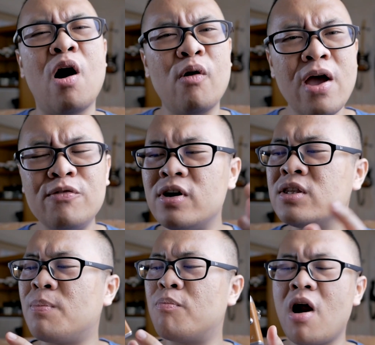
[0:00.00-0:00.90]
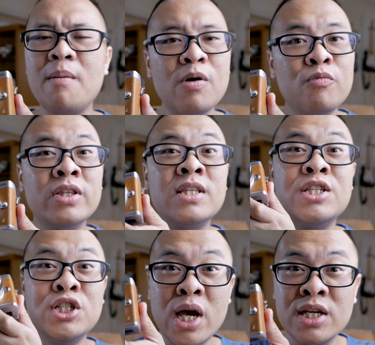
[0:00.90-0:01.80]
However, the problem with
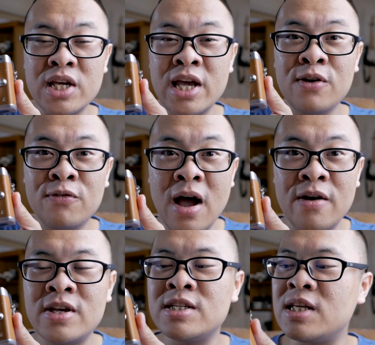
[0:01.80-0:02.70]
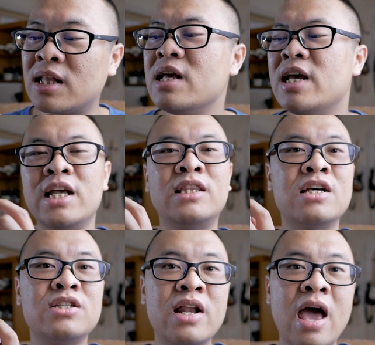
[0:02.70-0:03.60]
the GX85 is that it
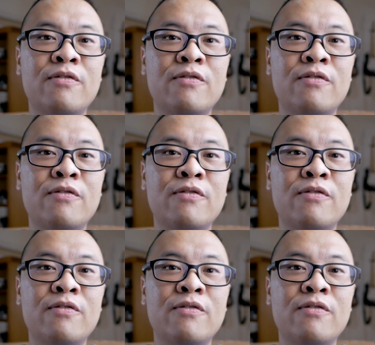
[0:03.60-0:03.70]
doesn't